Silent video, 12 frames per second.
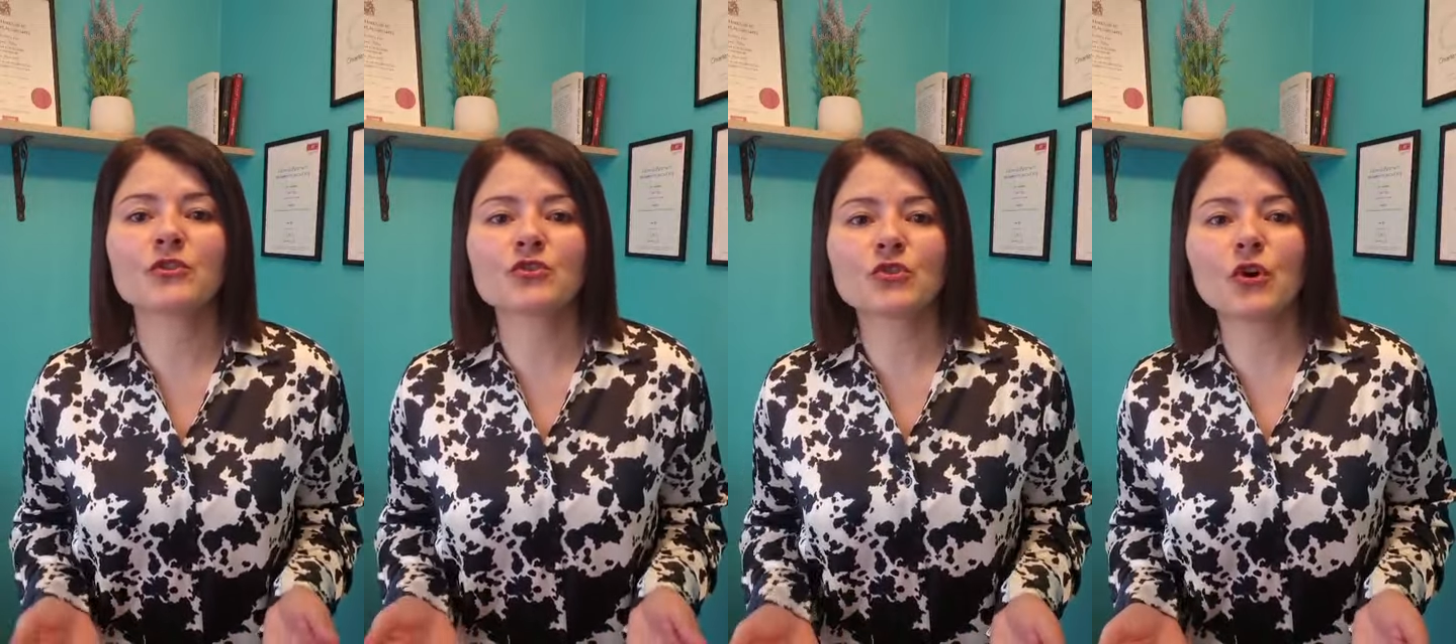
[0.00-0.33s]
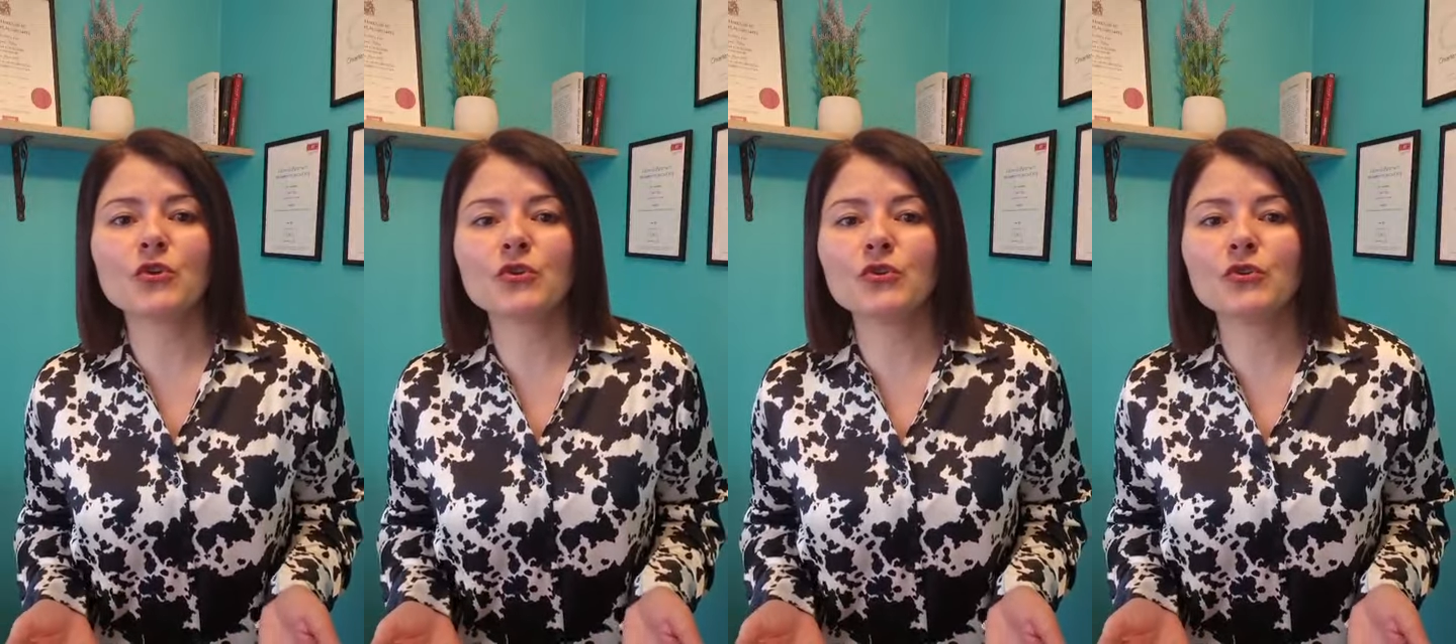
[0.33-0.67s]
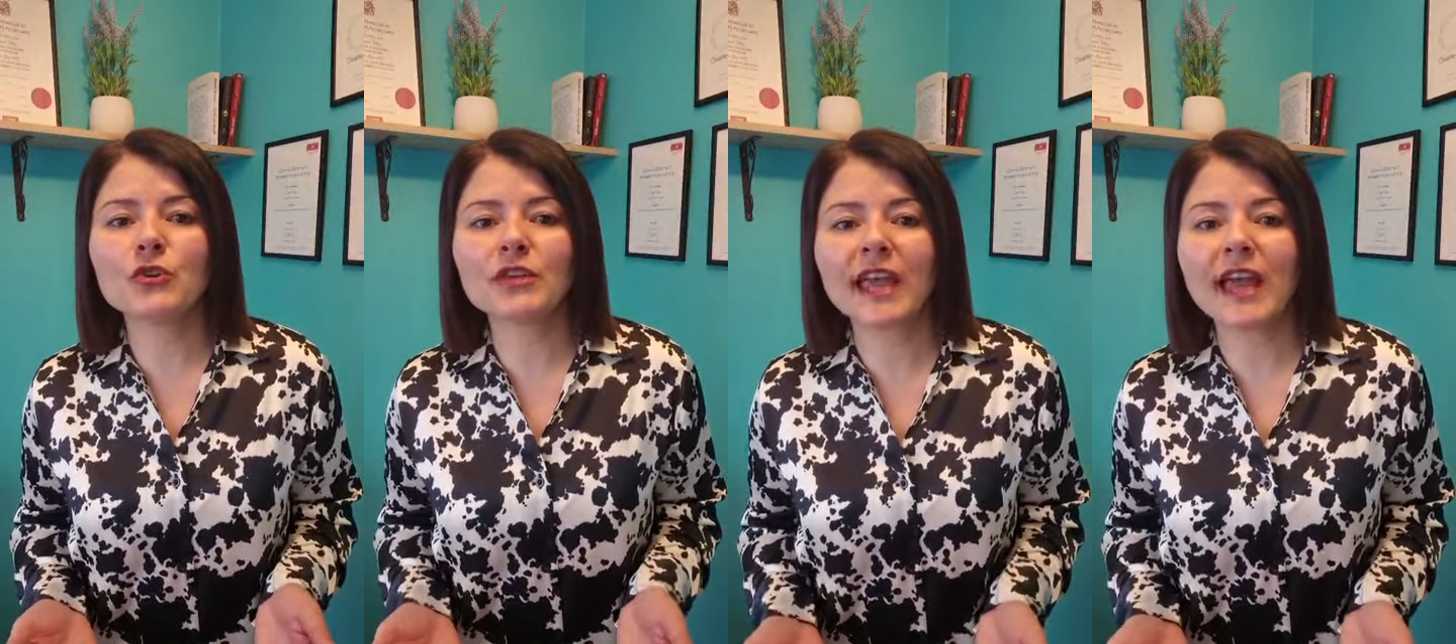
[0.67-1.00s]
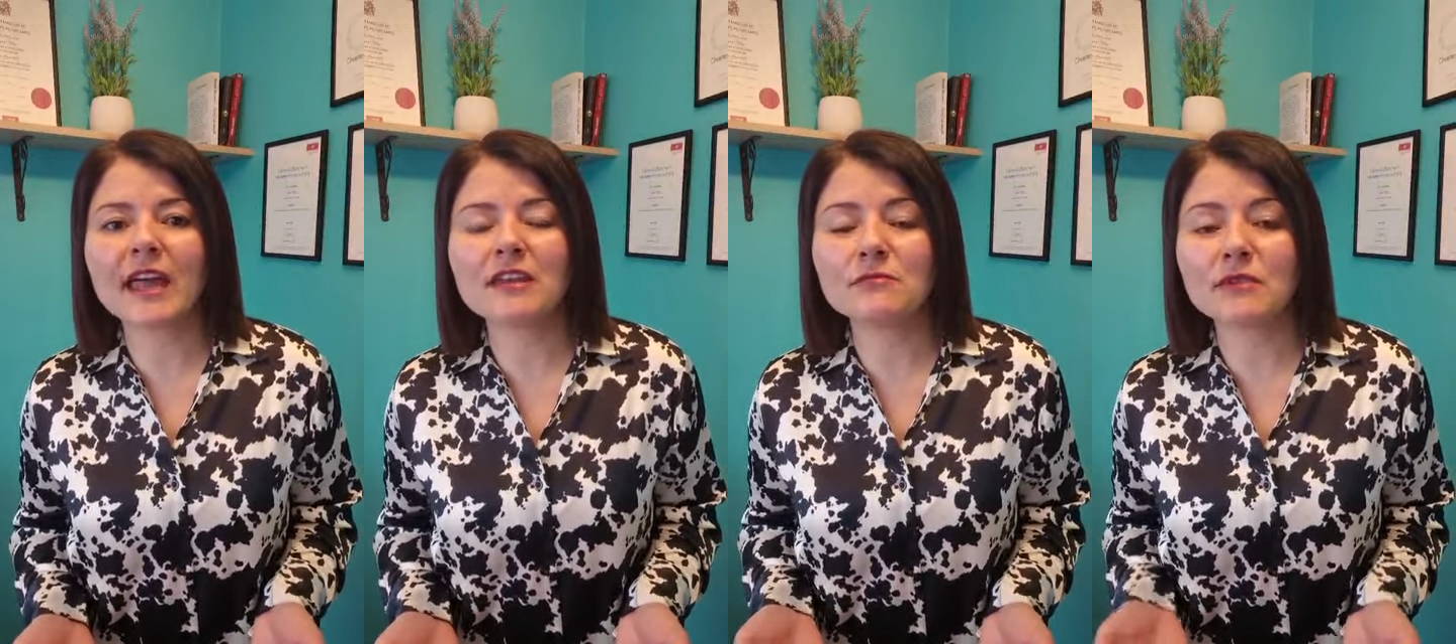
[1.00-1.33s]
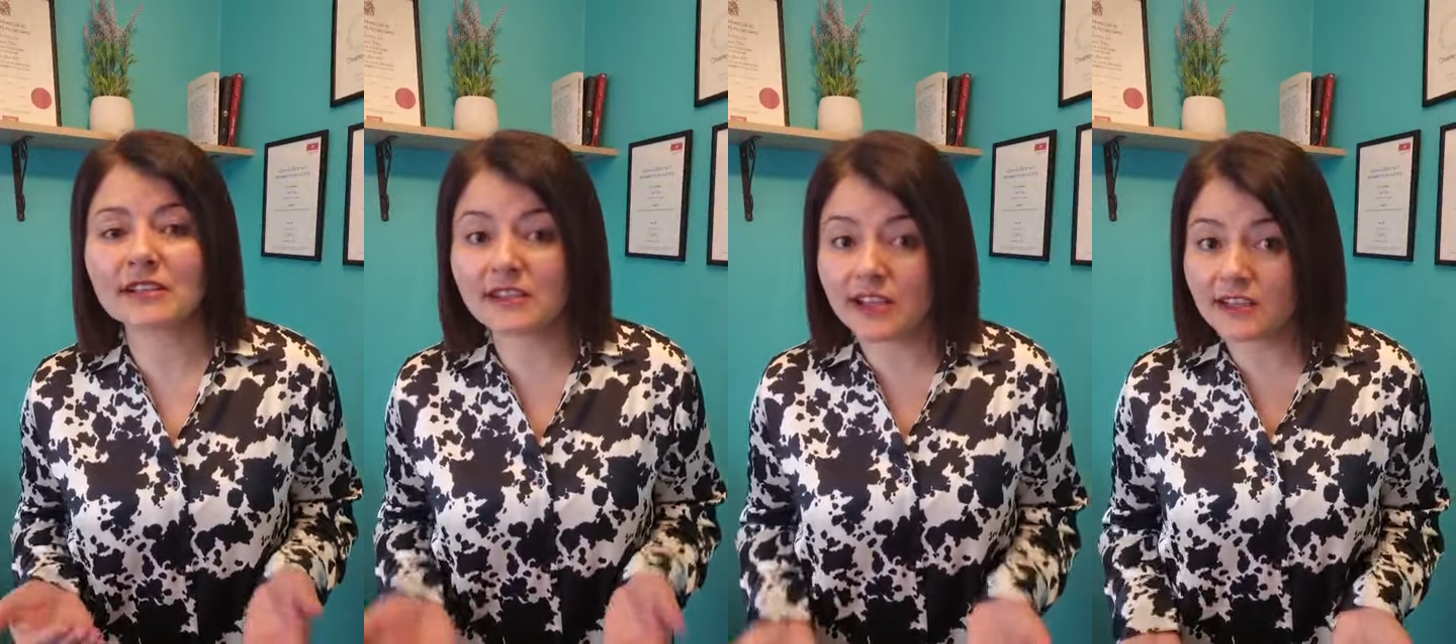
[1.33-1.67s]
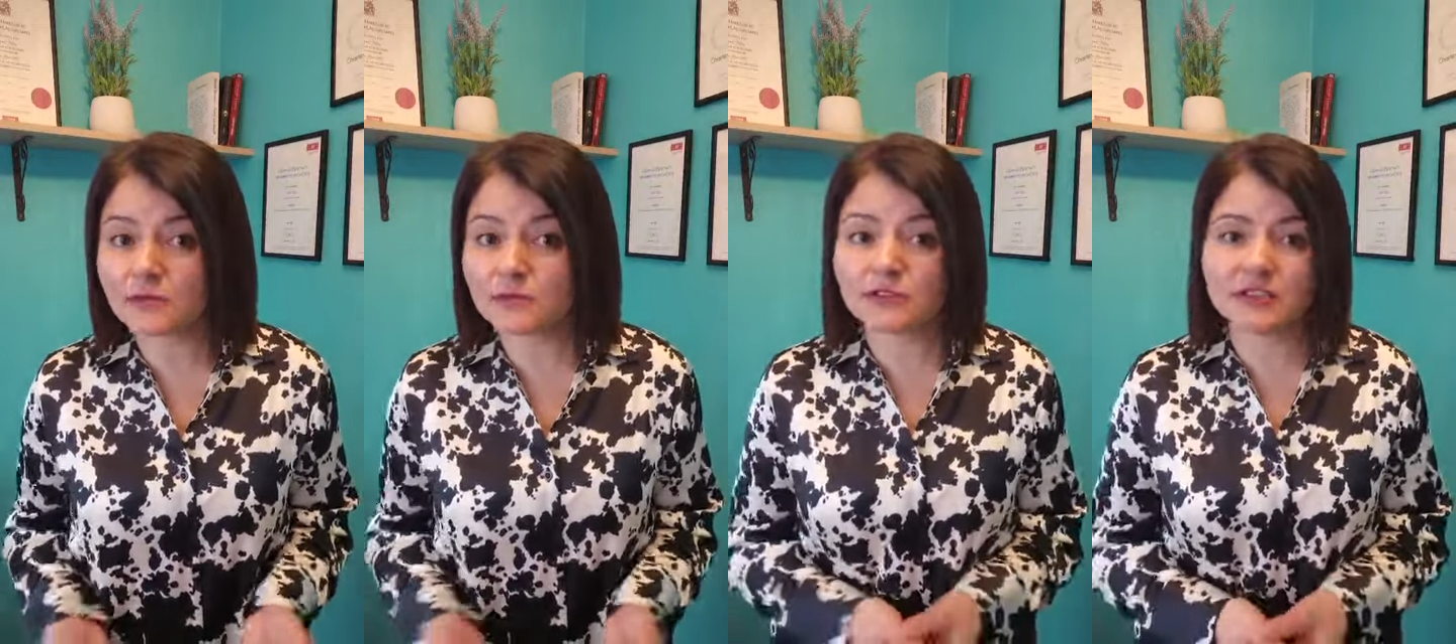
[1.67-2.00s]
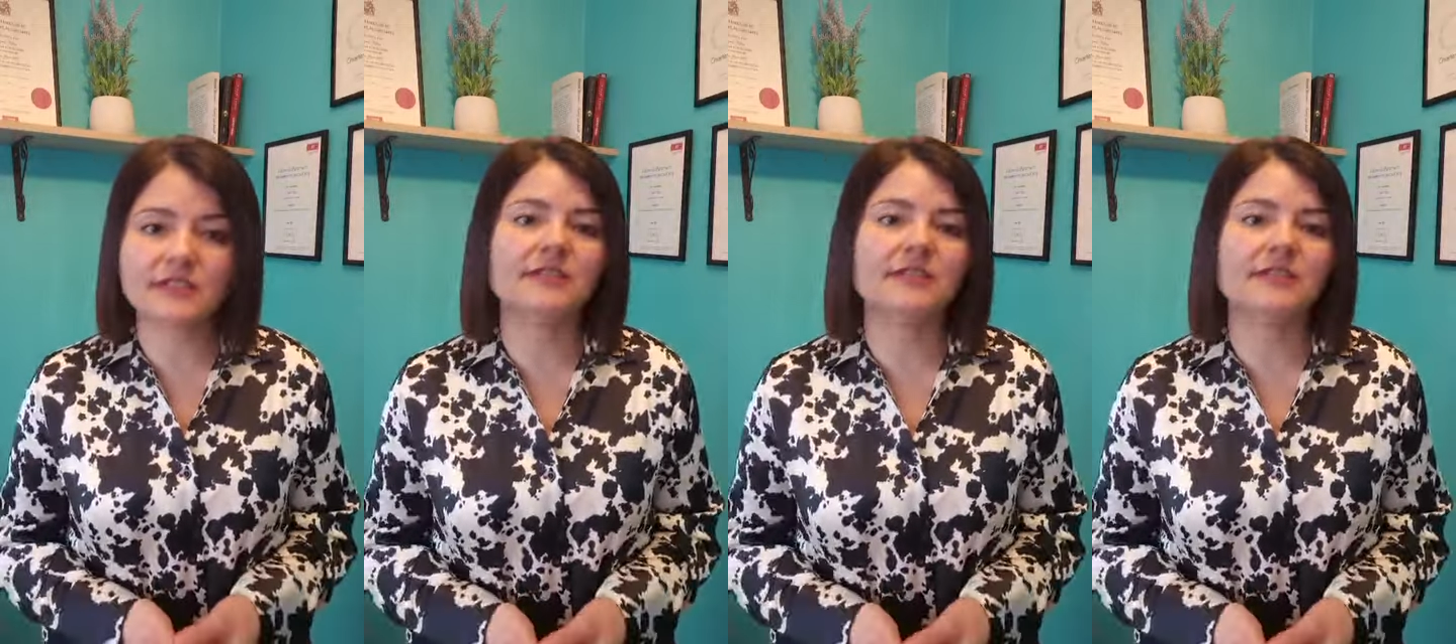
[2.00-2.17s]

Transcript: so you can make sensible